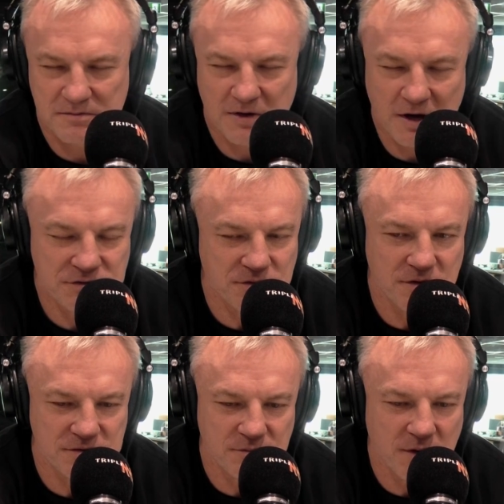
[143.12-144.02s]
no
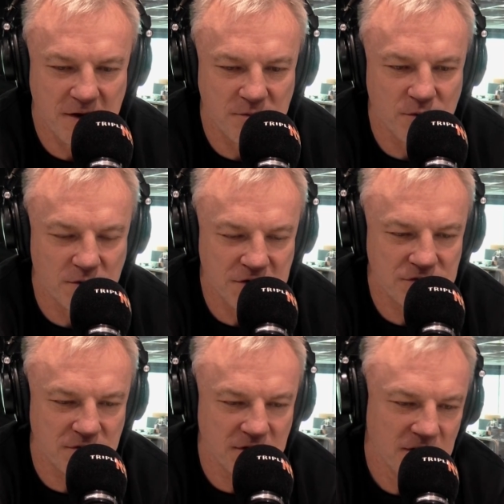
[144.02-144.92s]
signs of any real
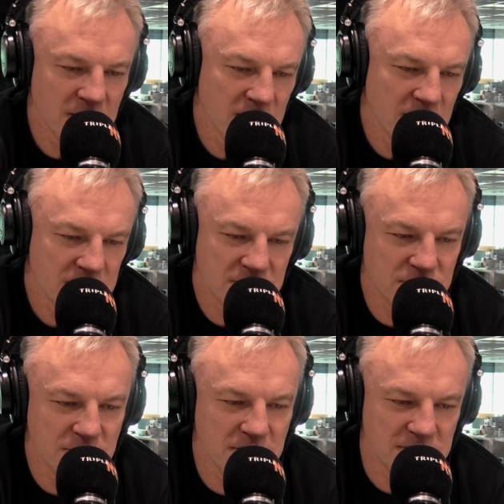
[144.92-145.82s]
injury. So
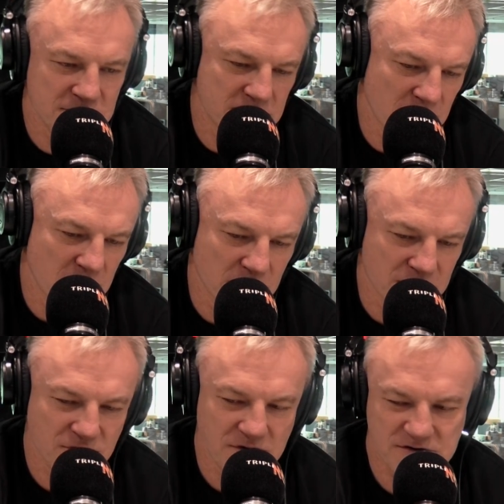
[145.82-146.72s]
2 years is not a long
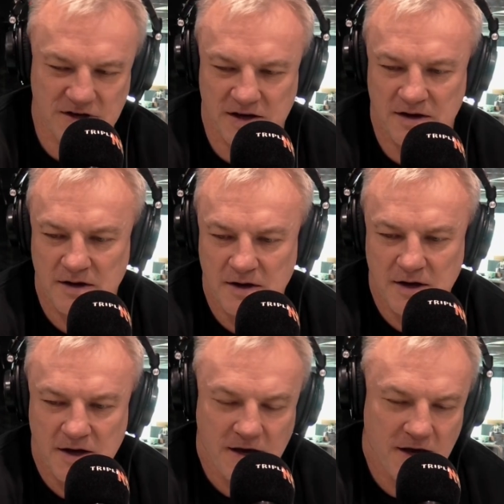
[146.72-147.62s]
stretch there.
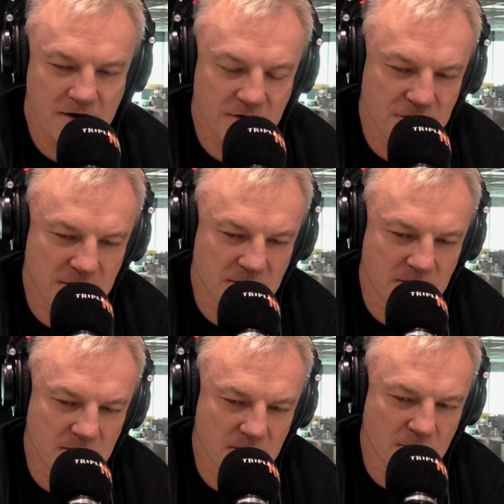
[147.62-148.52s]
Yeah. And I think,
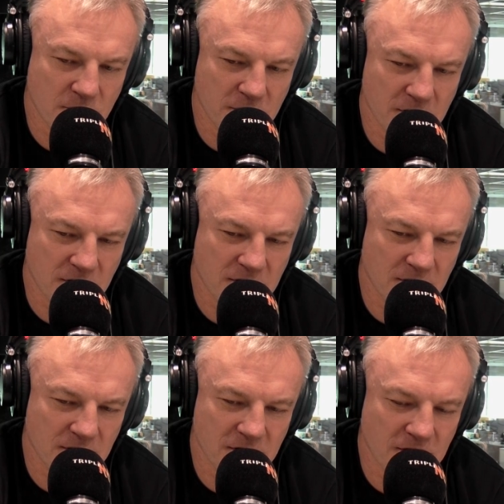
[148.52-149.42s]
Gordy, you're
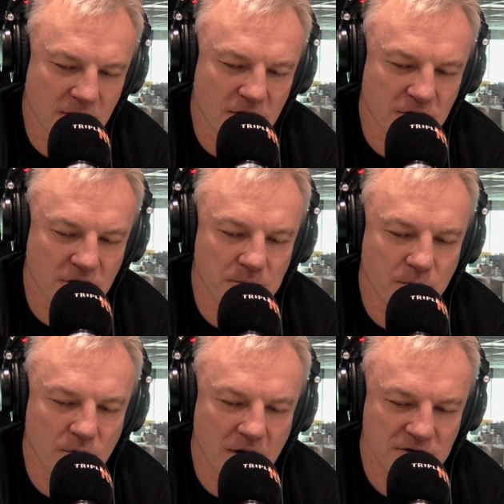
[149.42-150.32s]
not going to keep
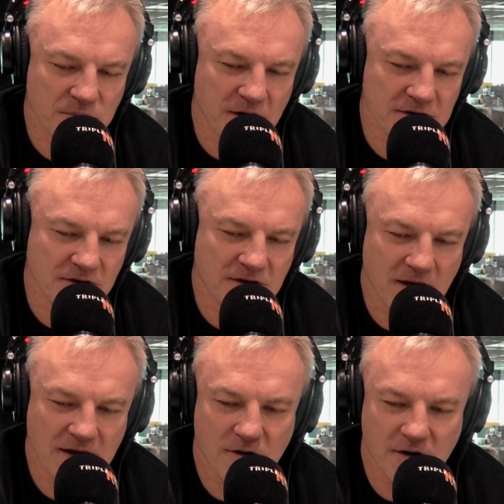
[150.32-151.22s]
all those players. Like
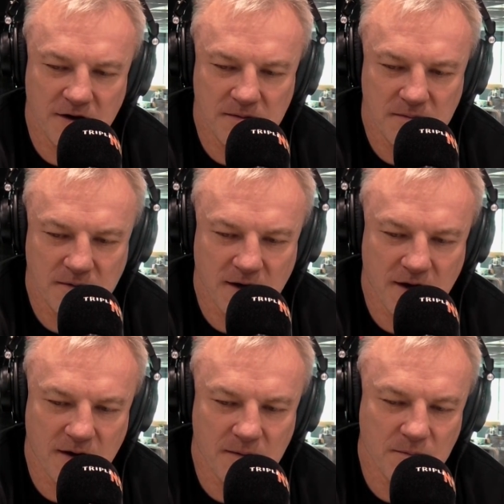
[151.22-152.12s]
that guy,
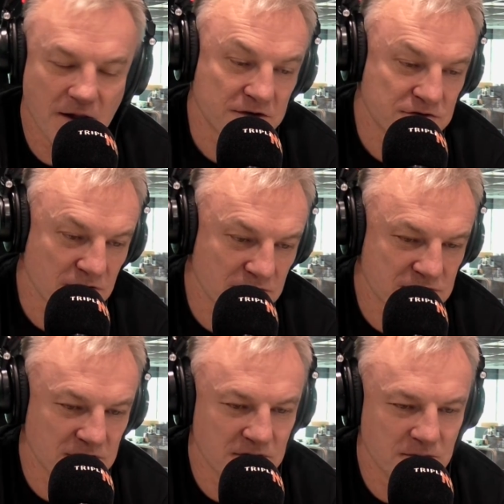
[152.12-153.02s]
Alex
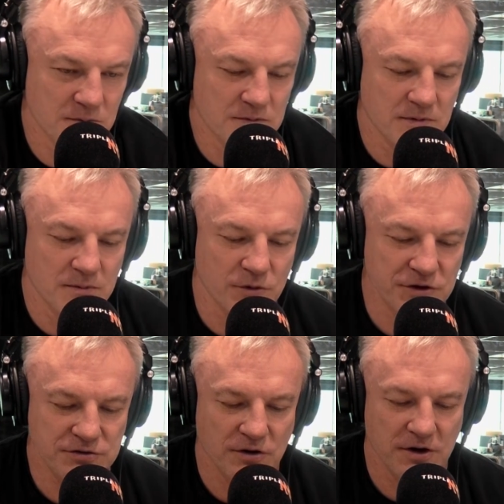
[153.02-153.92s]
Johnson,
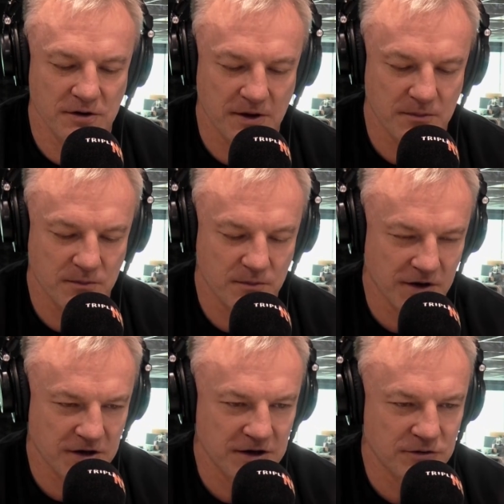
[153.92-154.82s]
re-signed, and they
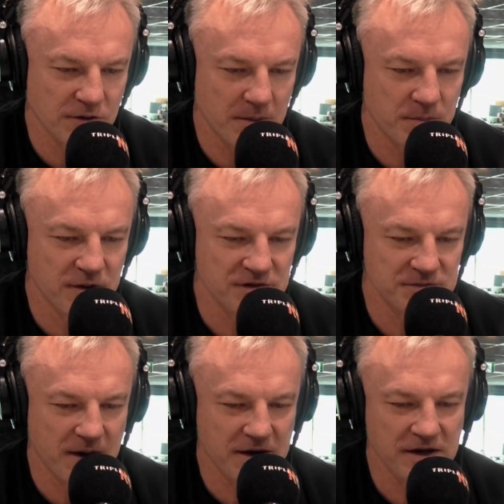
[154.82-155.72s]
reckon he took up a bit of his
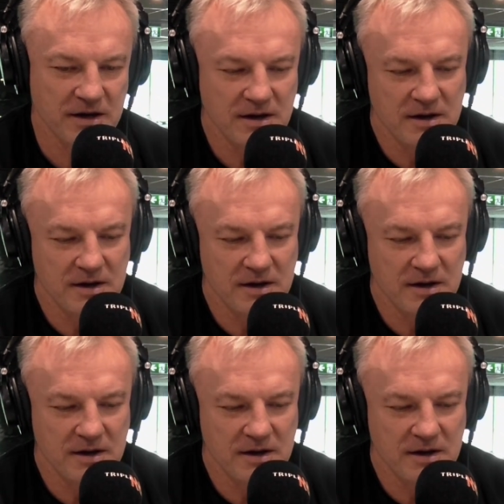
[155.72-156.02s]
money.